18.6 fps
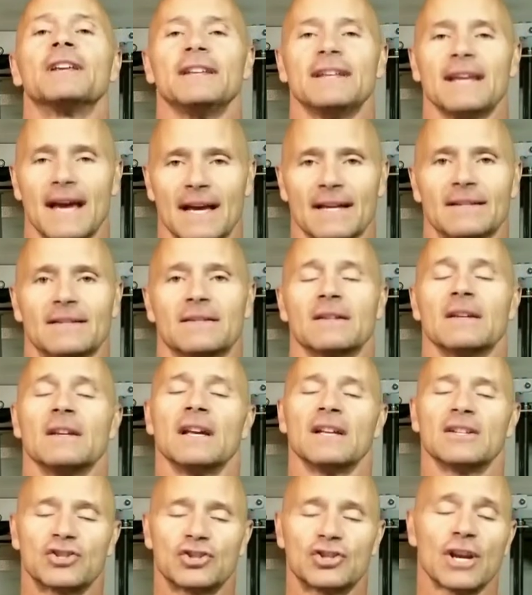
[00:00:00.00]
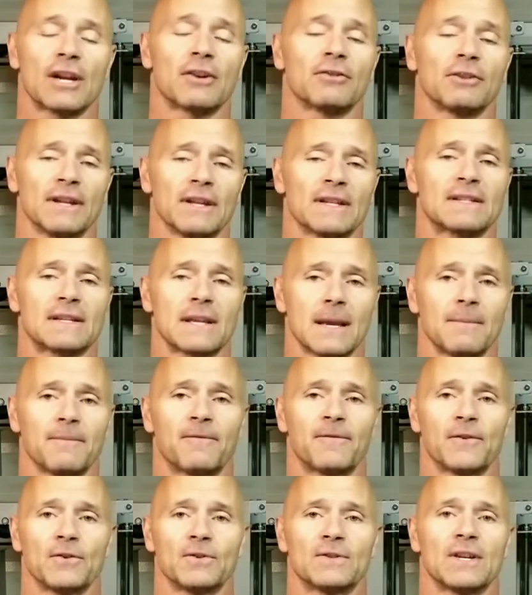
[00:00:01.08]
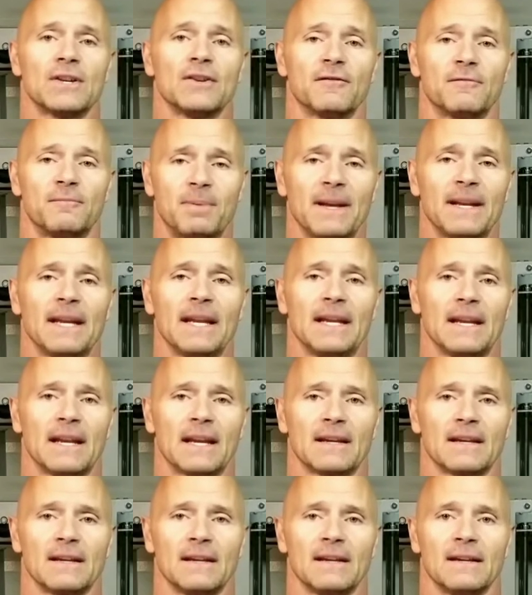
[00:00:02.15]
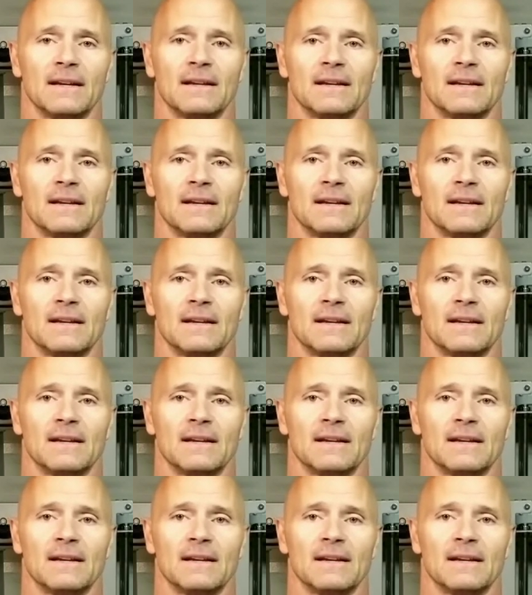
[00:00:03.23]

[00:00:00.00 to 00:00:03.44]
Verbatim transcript: Yes. It's generally the same foods that you've been eating,